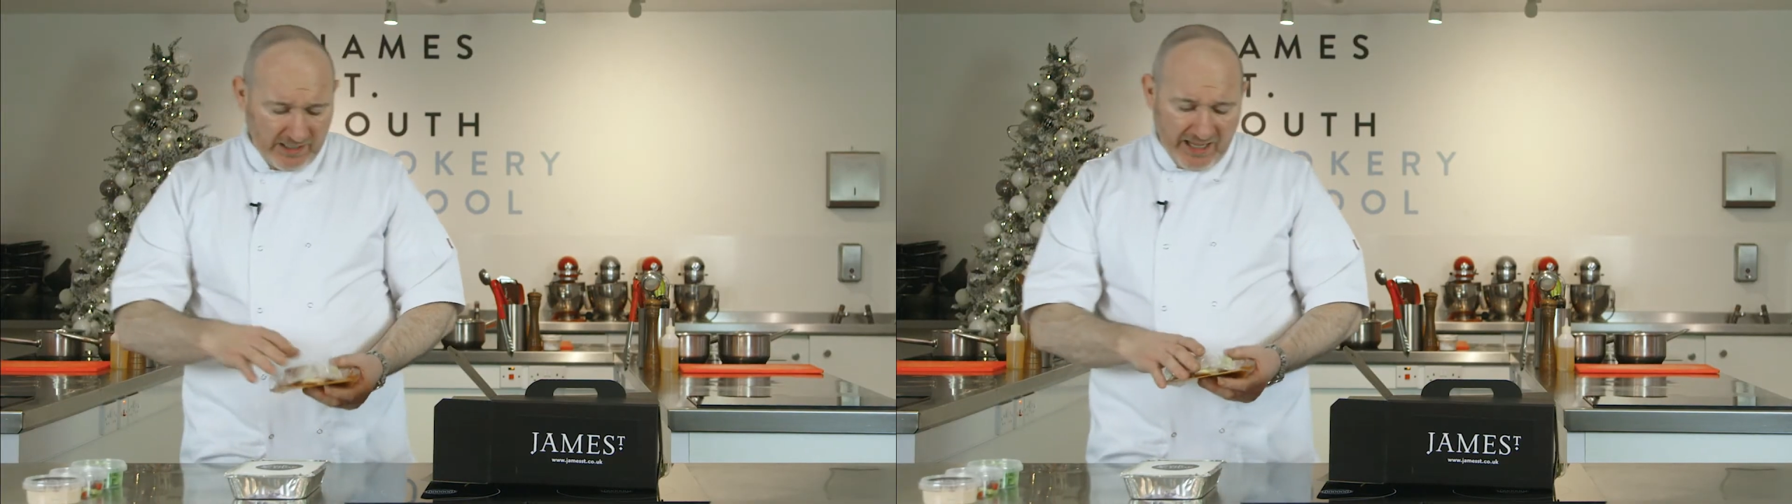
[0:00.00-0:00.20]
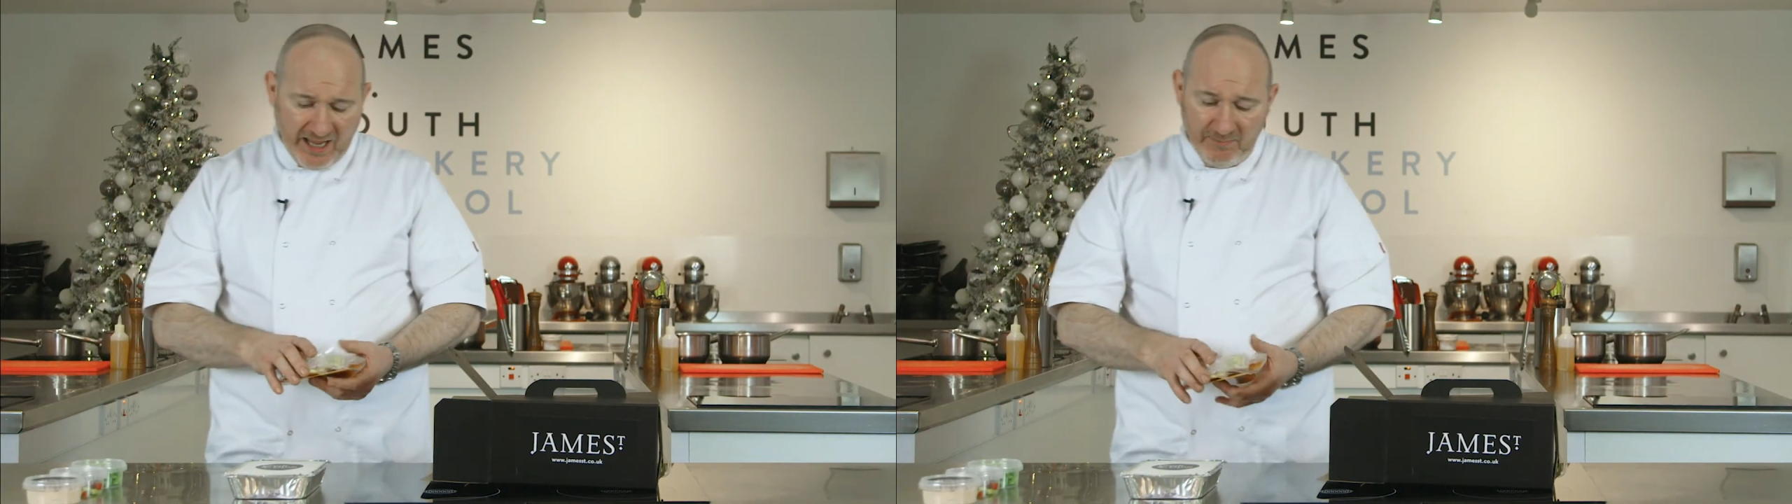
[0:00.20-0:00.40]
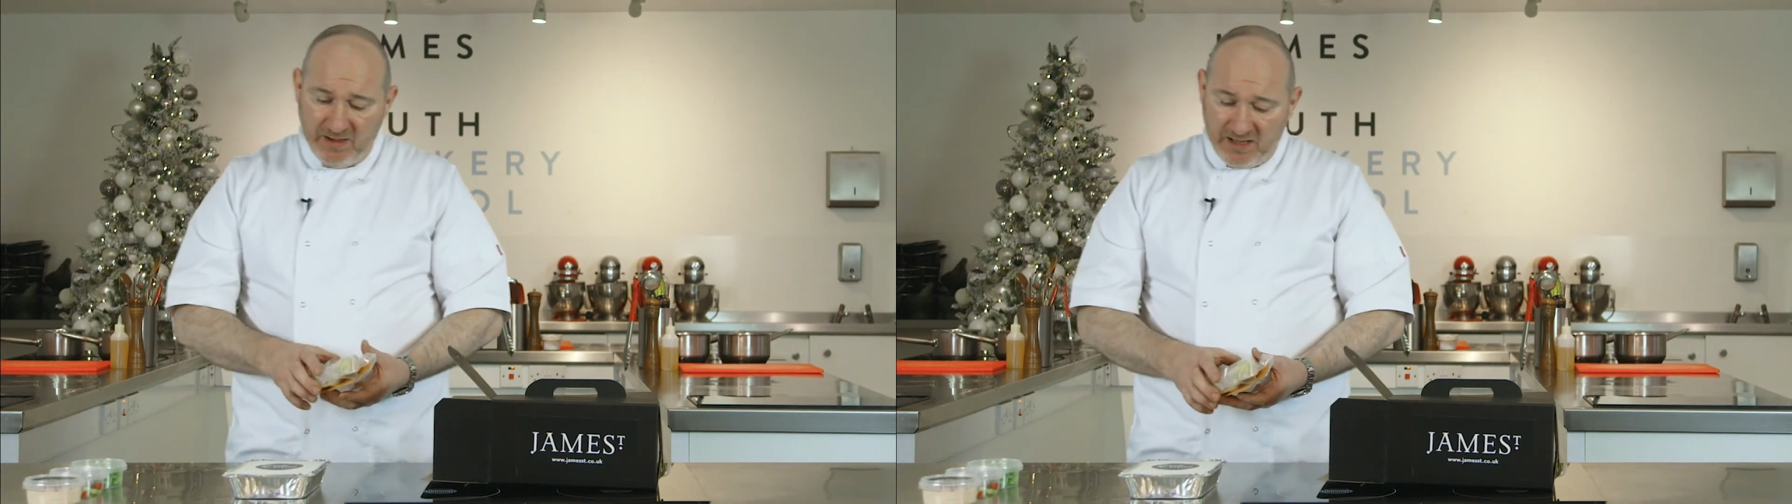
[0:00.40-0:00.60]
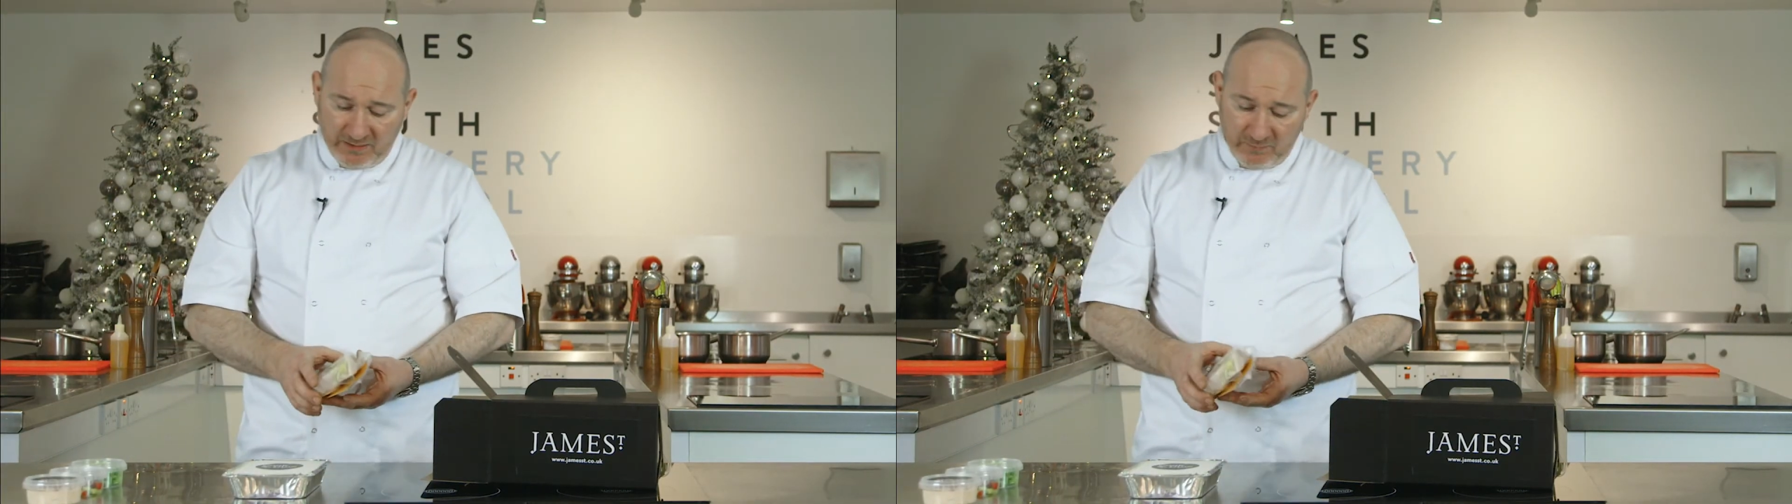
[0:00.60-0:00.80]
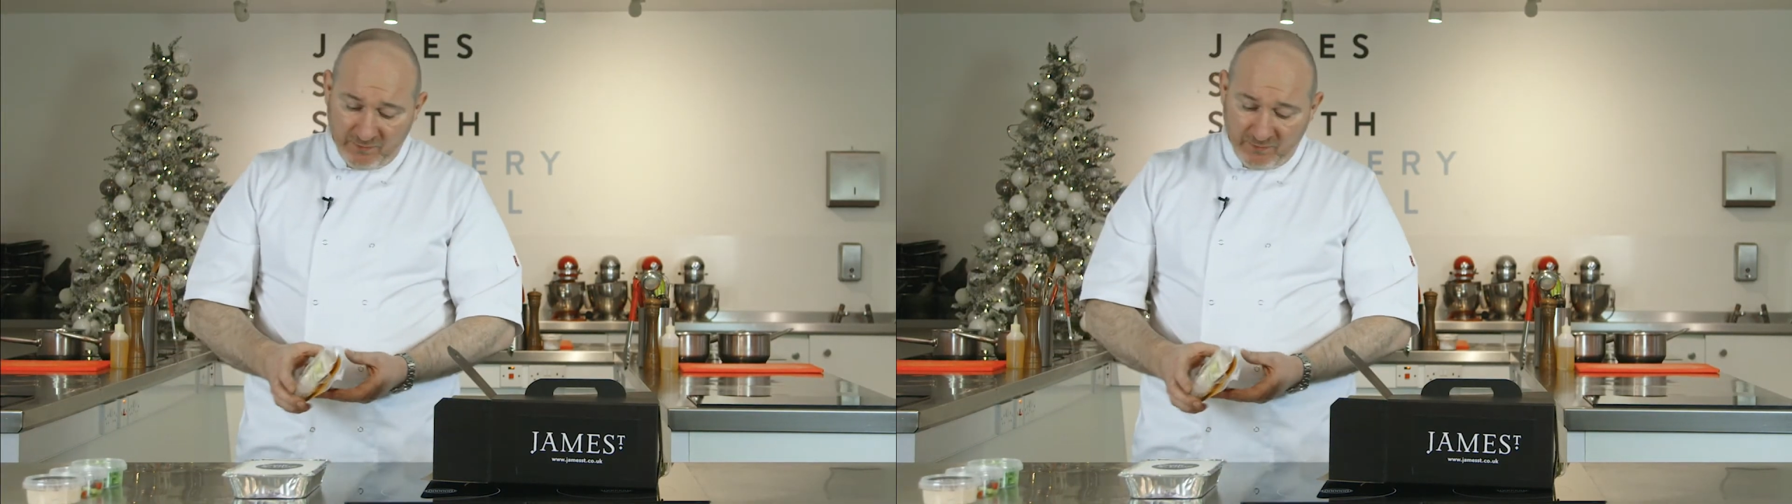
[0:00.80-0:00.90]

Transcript: and